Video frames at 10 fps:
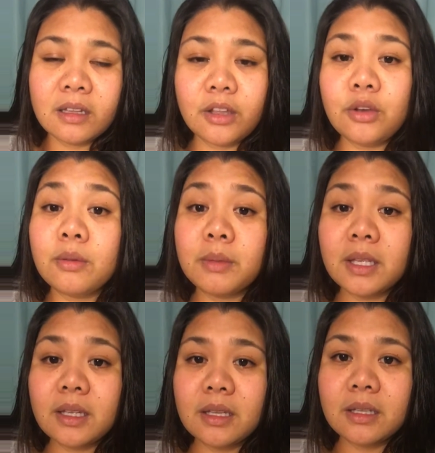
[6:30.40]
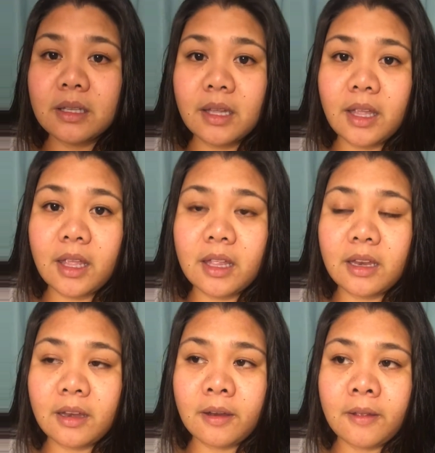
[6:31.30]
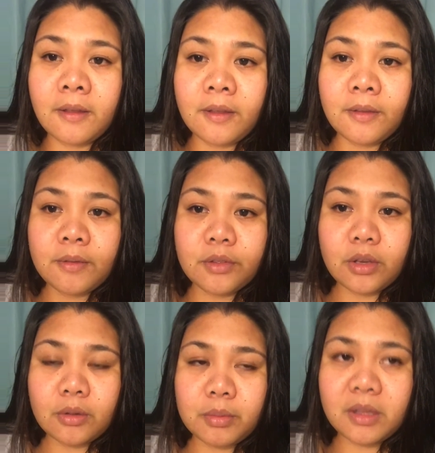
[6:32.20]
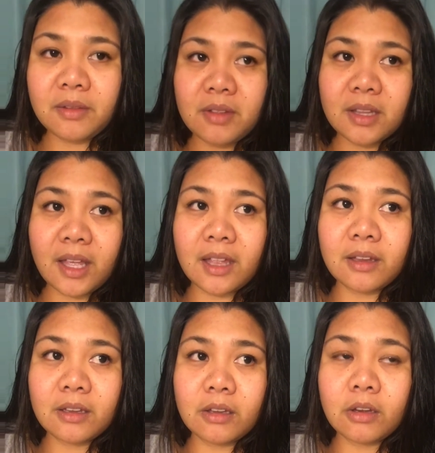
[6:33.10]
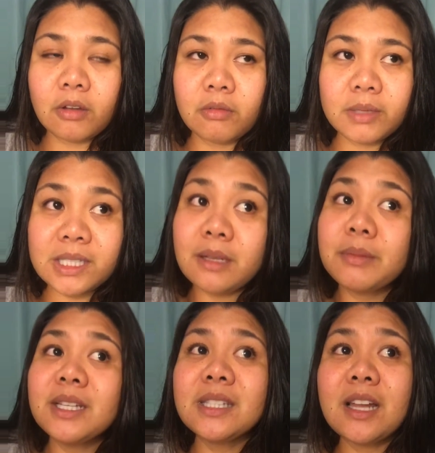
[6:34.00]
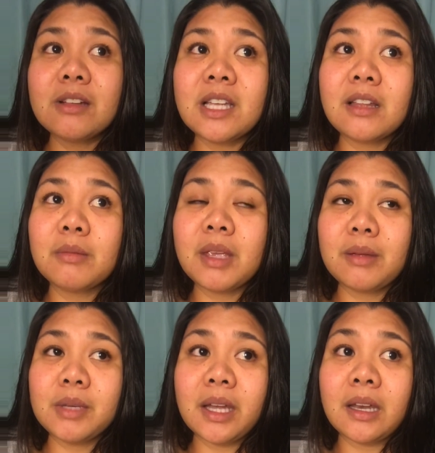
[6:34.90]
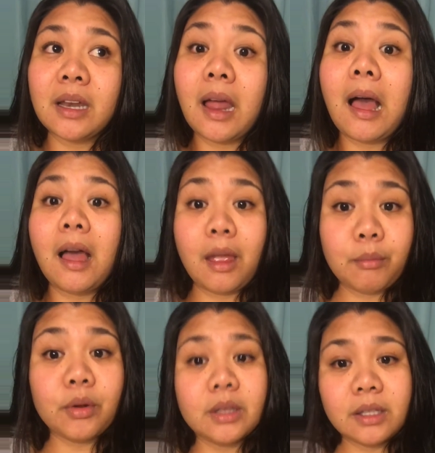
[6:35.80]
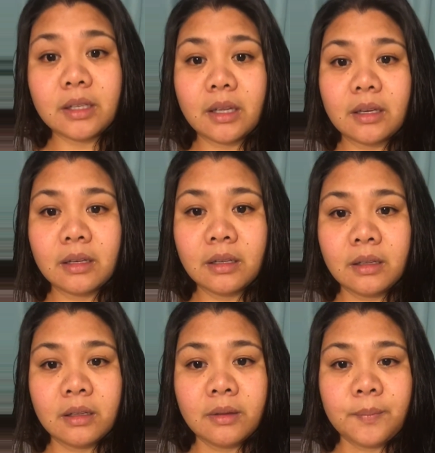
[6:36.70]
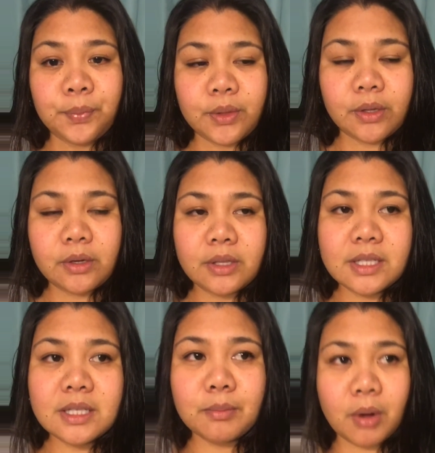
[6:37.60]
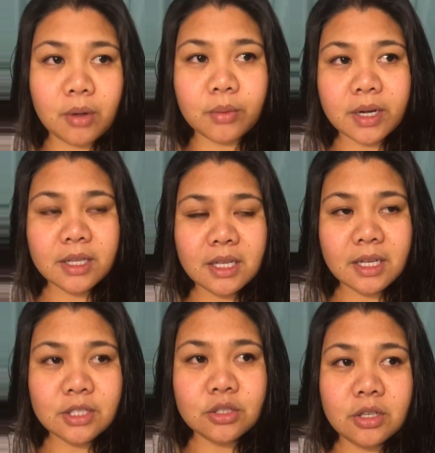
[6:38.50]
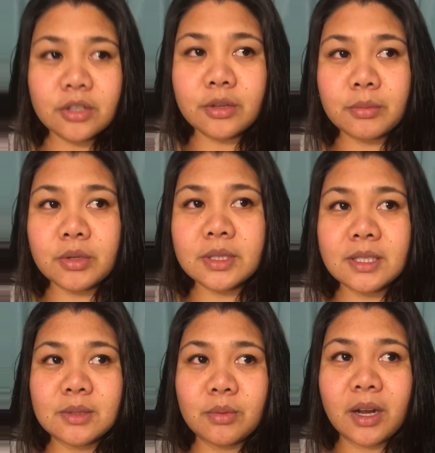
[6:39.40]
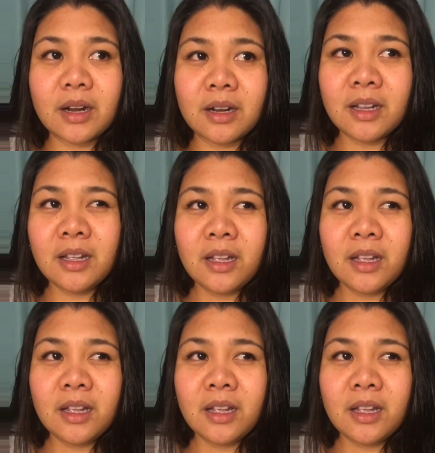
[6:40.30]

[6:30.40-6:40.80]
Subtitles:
a new me. And, believing that, my stomach is now telling me I'm done. I'm really done. That's the part where I think I struggle the most, is where